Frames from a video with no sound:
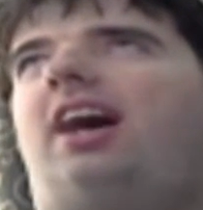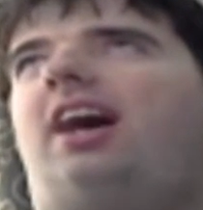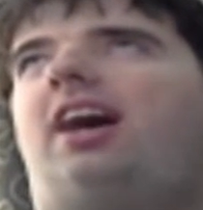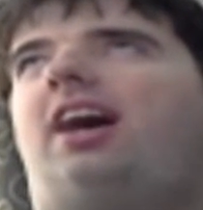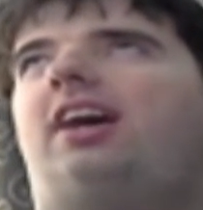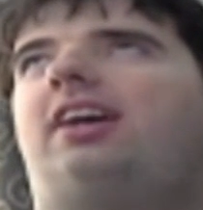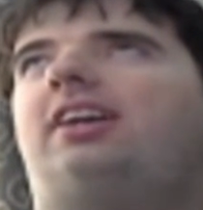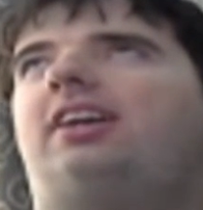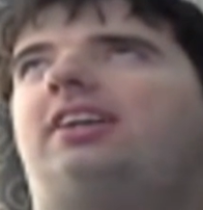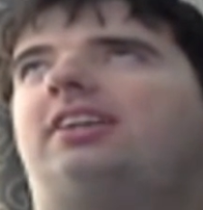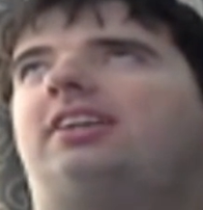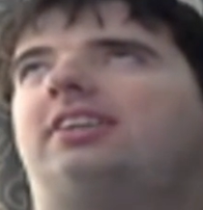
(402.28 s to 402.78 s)

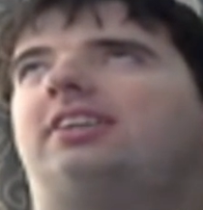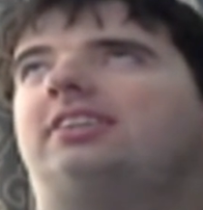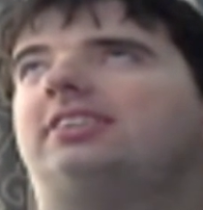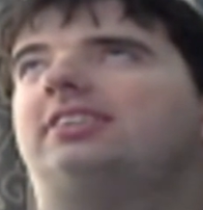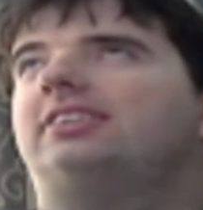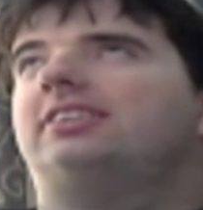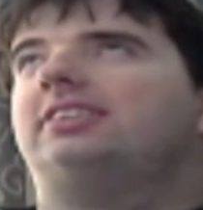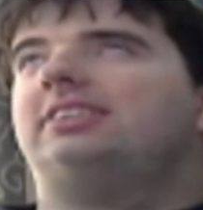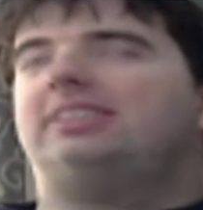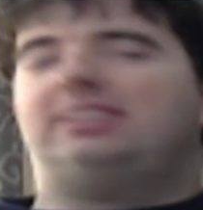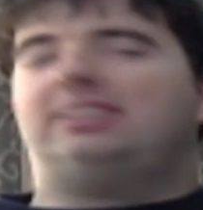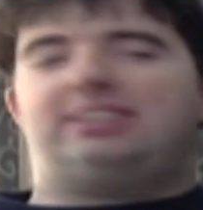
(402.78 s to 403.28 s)

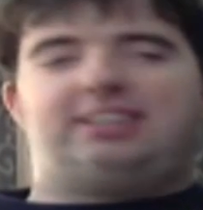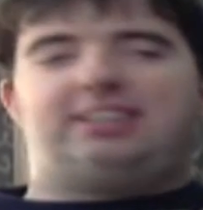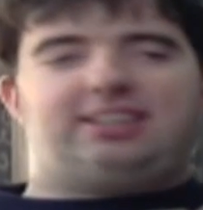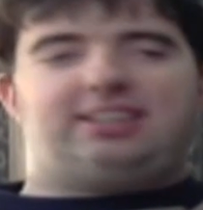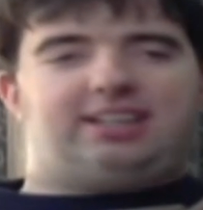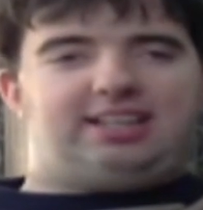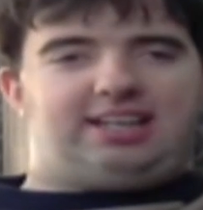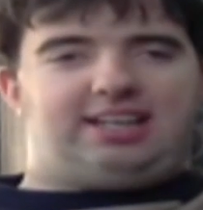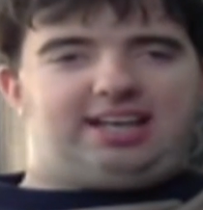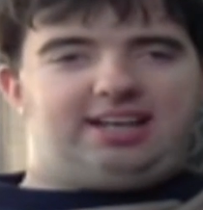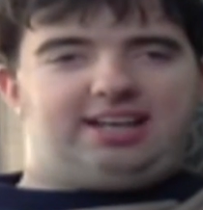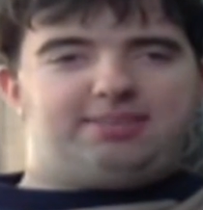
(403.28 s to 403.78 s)
It's
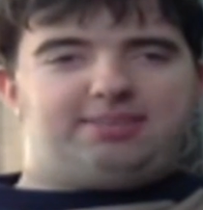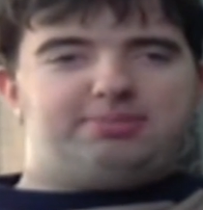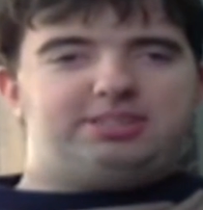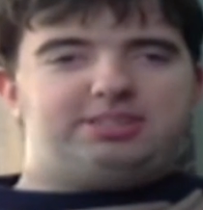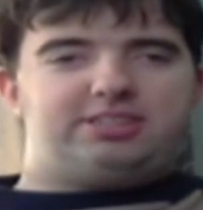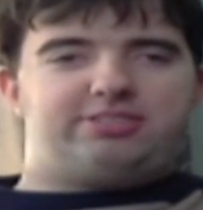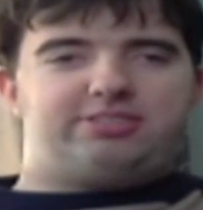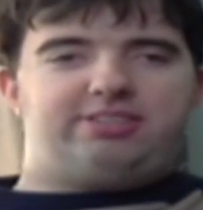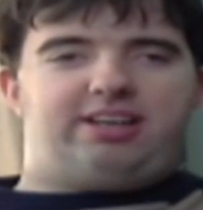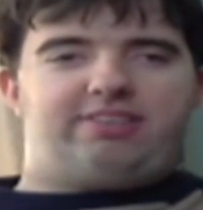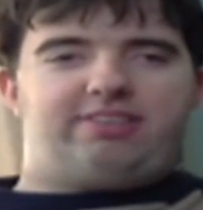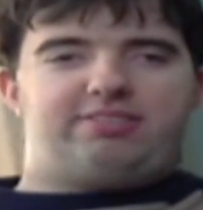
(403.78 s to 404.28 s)
like, how
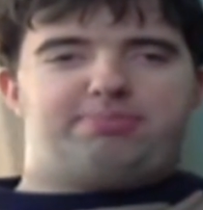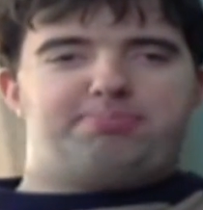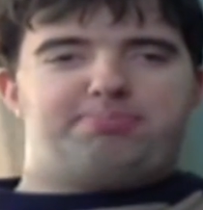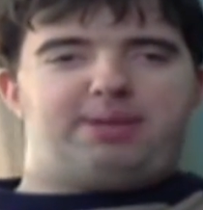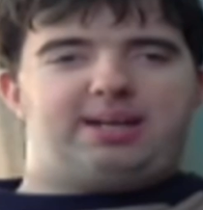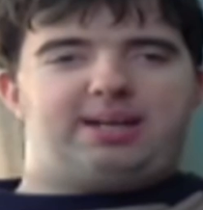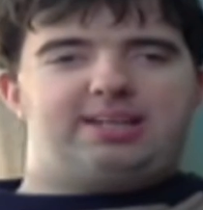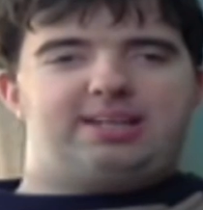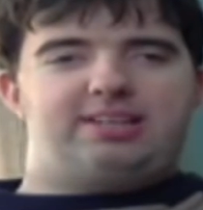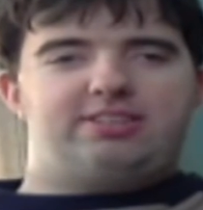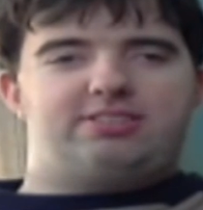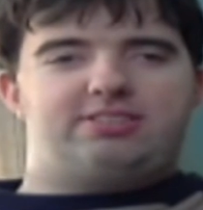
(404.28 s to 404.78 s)
much do we have to
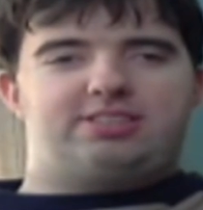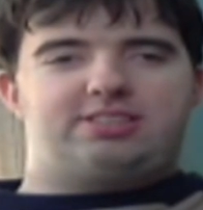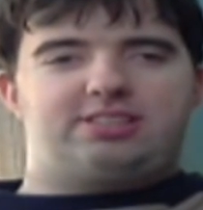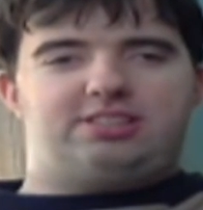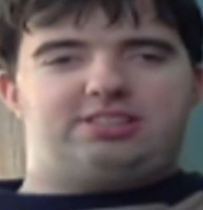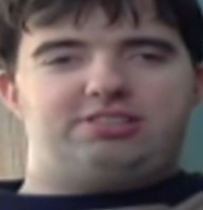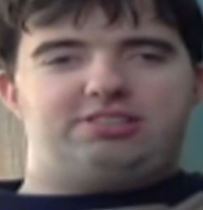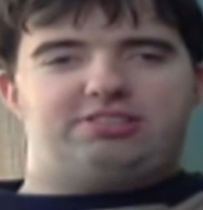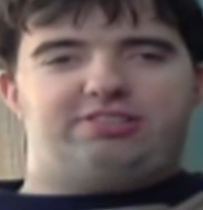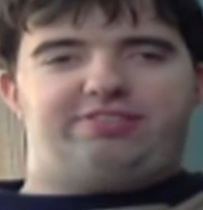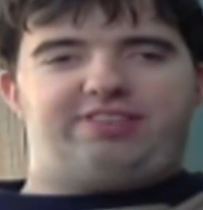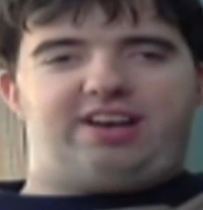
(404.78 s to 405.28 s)
pay you to
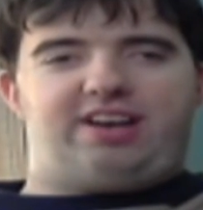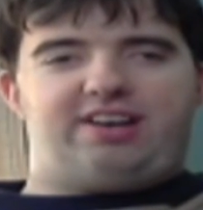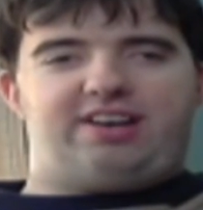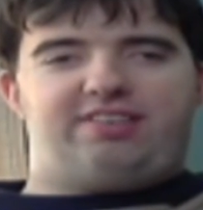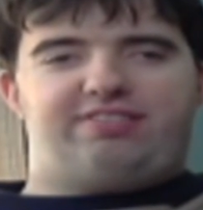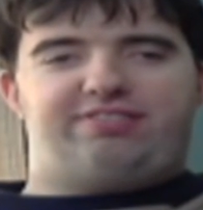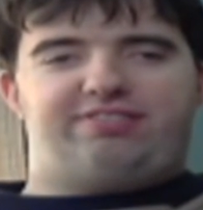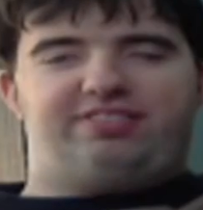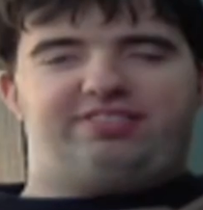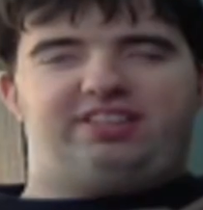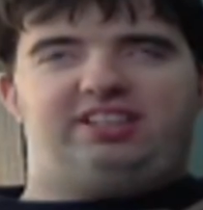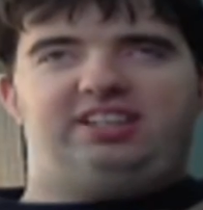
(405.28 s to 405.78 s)
sort of
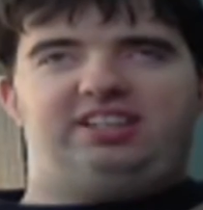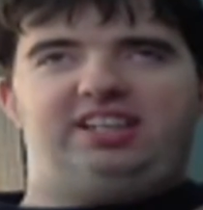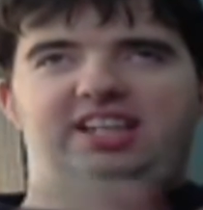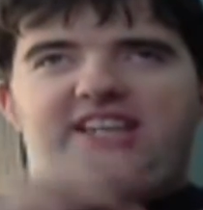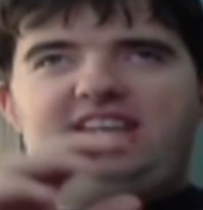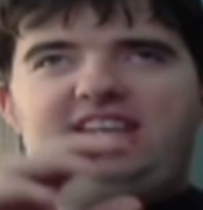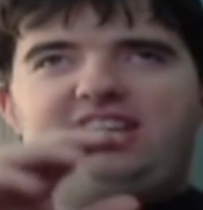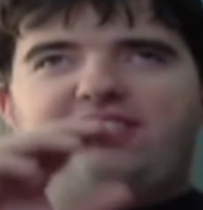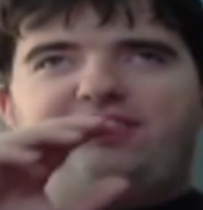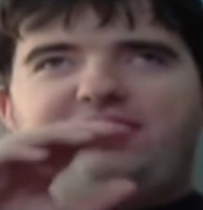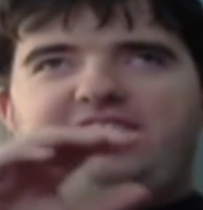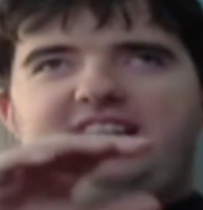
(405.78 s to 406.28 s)
have a
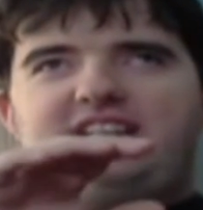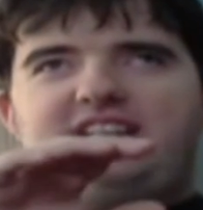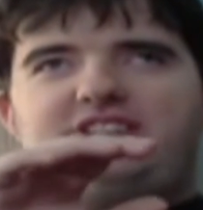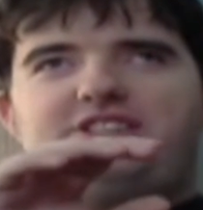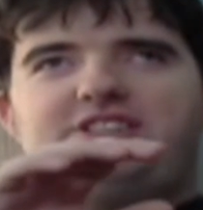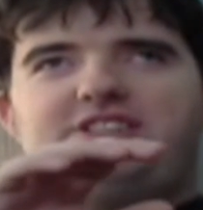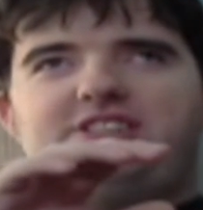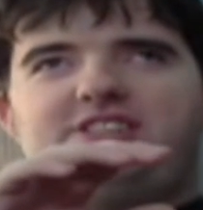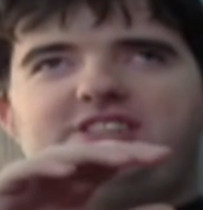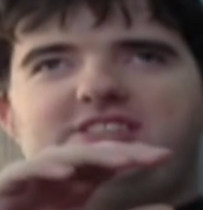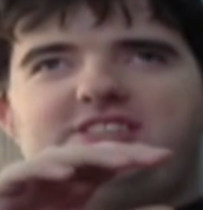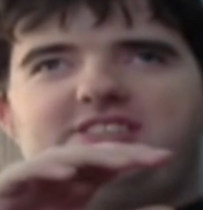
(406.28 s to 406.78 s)
League of
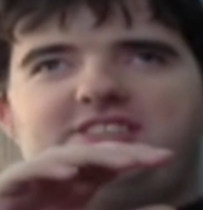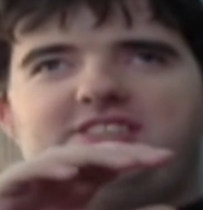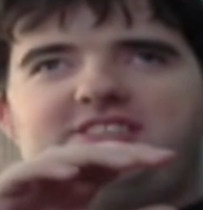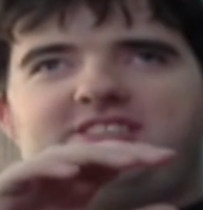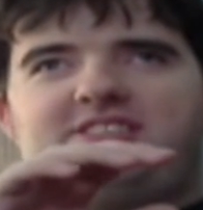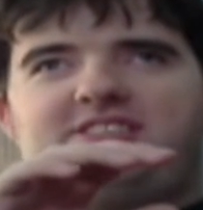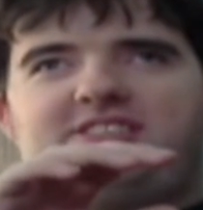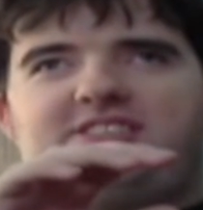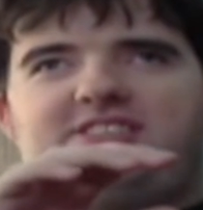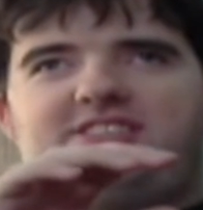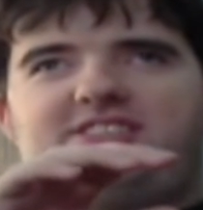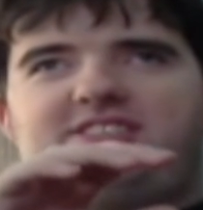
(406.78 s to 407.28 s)

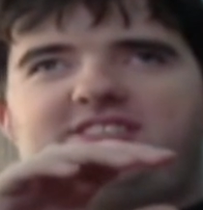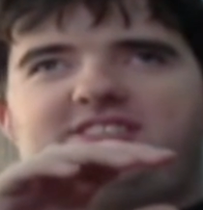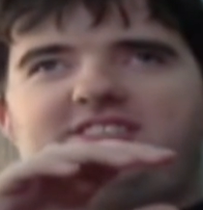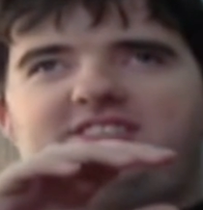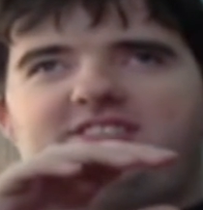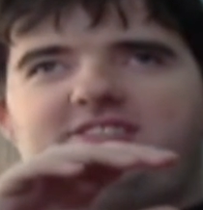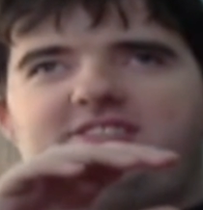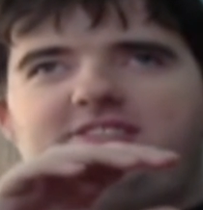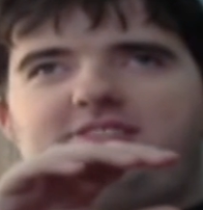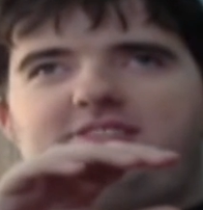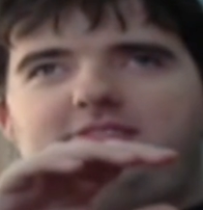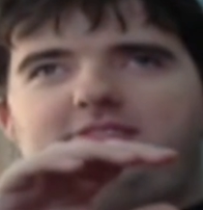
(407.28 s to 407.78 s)
Legends
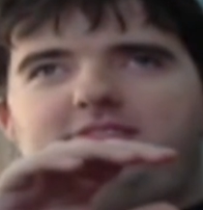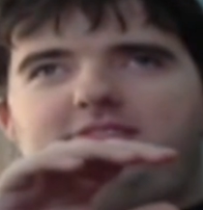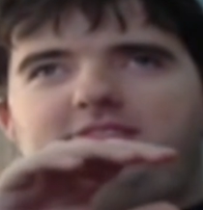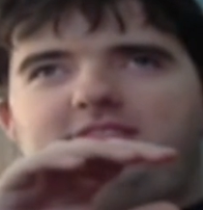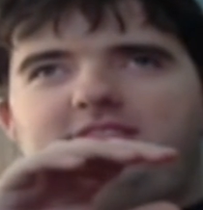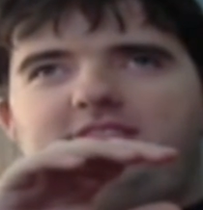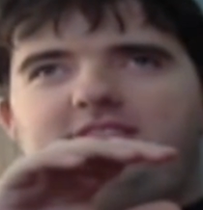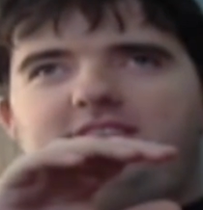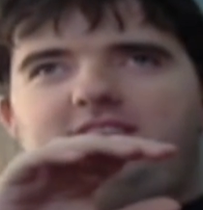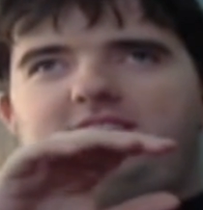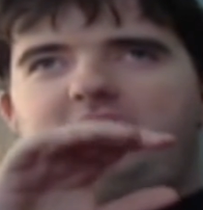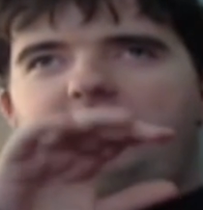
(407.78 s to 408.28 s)

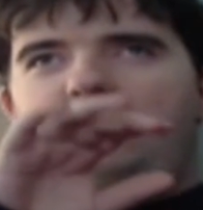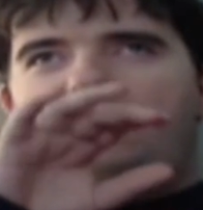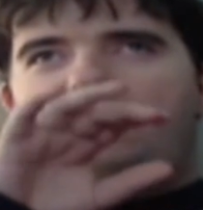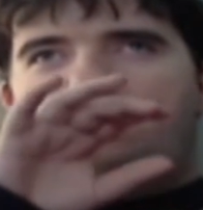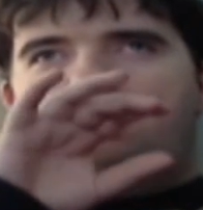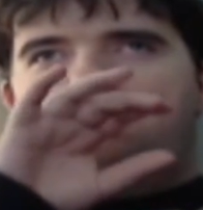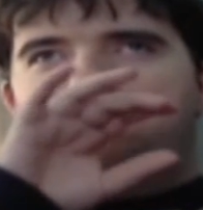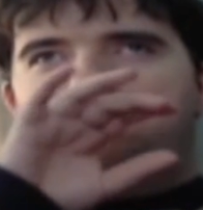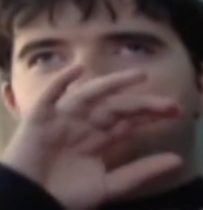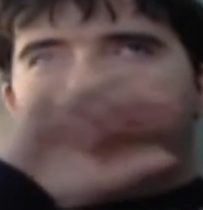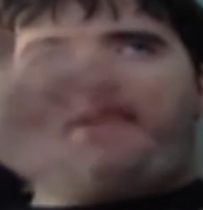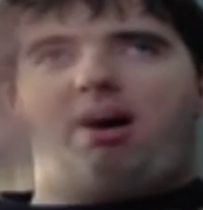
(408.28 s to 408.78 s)

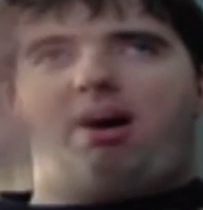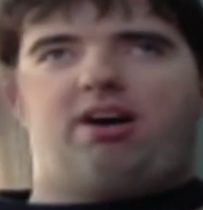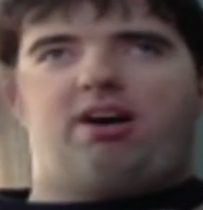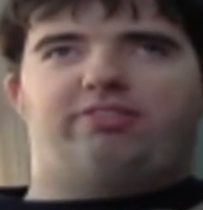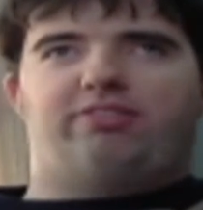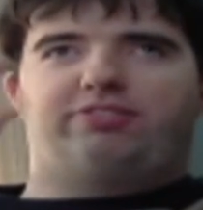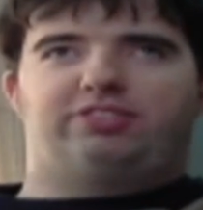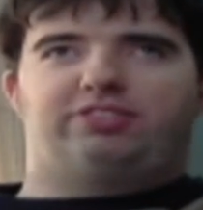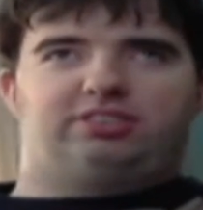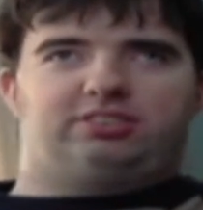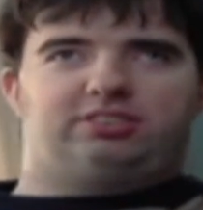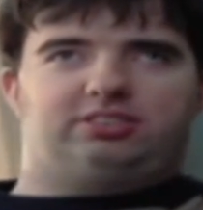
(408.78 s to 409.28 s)

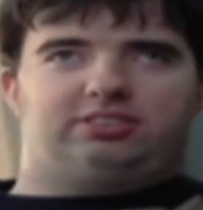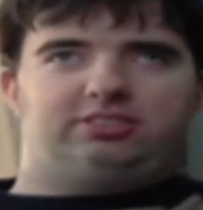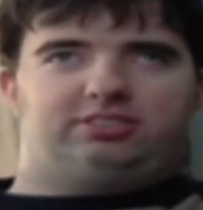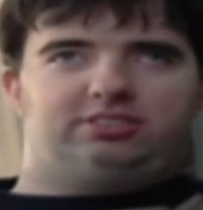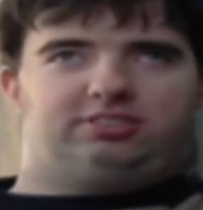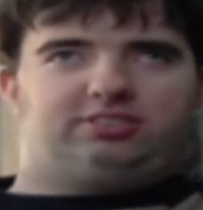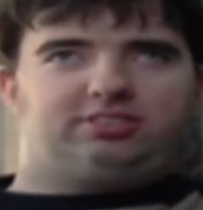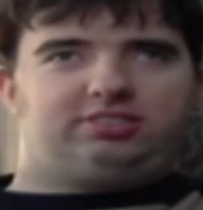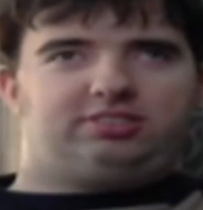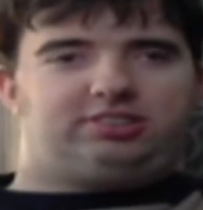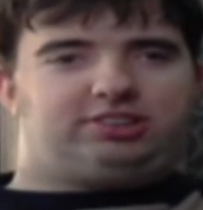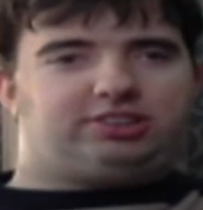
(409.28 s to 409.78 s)
Marvel
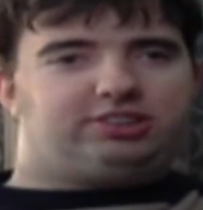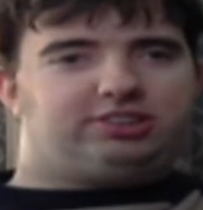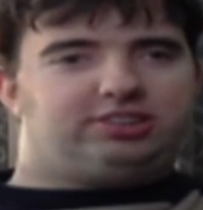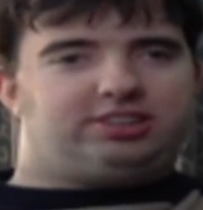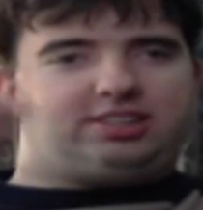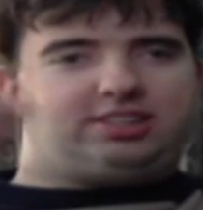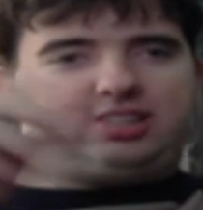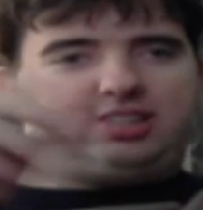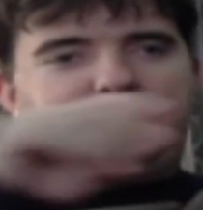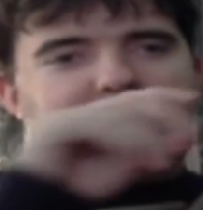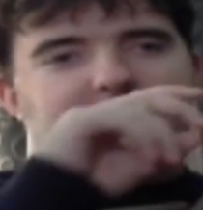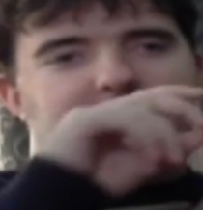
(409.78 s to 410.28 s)
sort
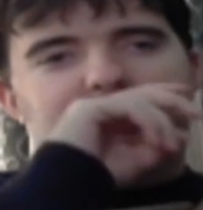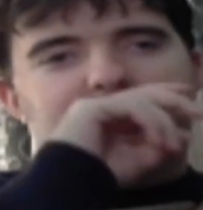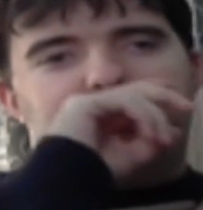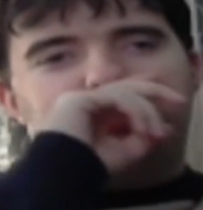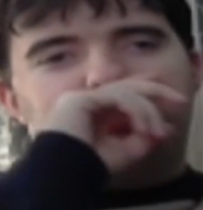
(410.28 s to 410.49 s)
of thing?